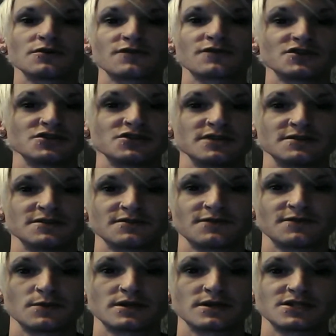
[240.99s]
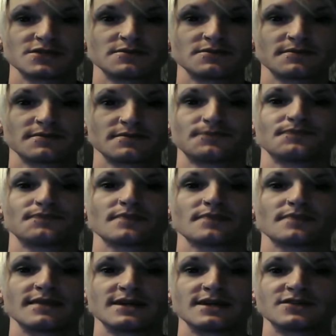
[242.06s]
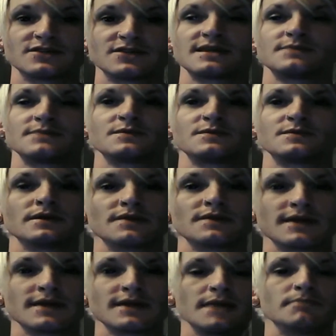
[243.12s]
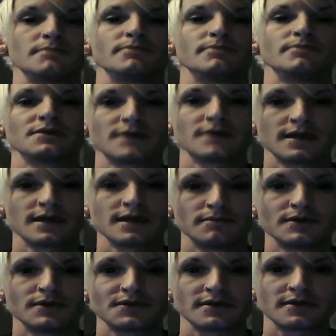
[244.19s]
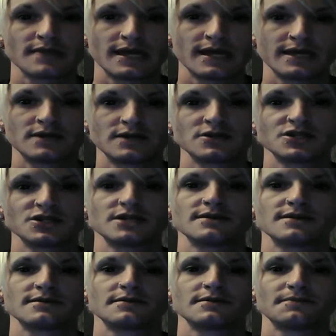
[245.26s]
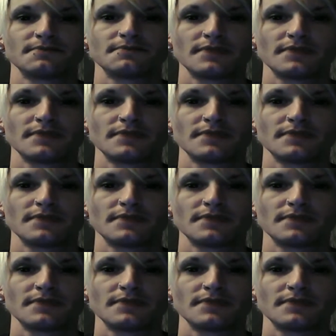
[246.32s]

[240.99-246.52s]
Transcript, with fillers: You can do it for two years if you want to. That just keeps building and building and building that energy.